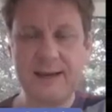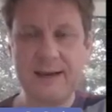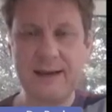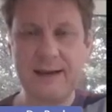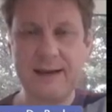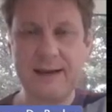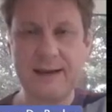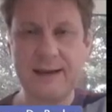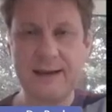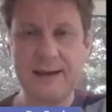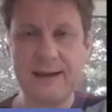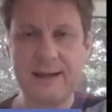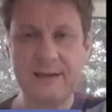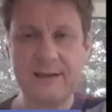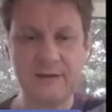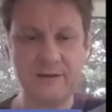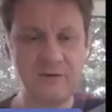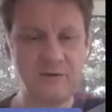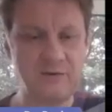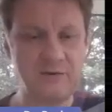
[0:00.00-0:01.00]
I
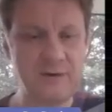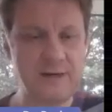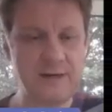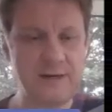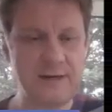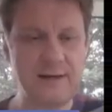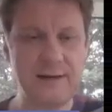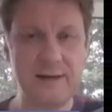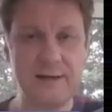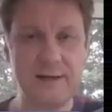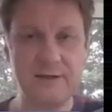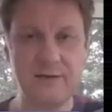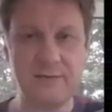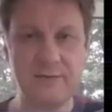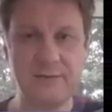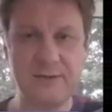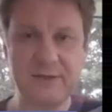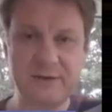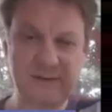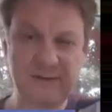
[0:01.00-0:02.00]
add 3, and I
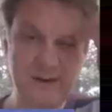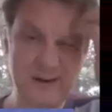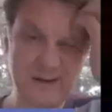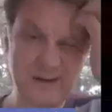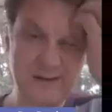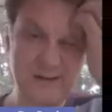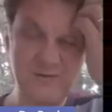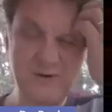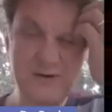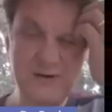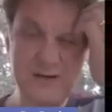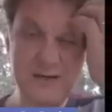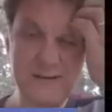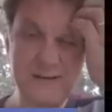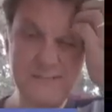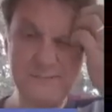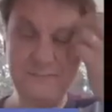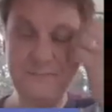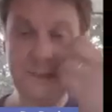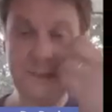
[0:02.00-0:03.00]
subtract
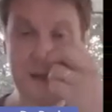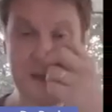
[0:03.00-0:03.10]
3.